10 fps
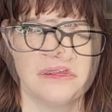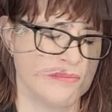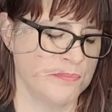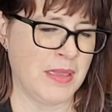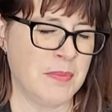
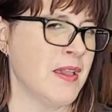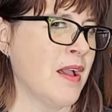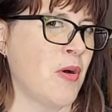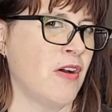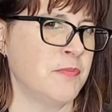Maybe
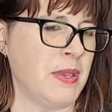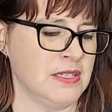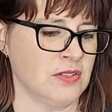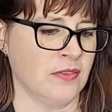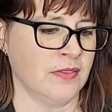I'm off
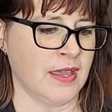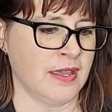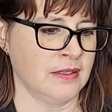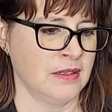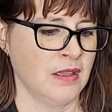base on that.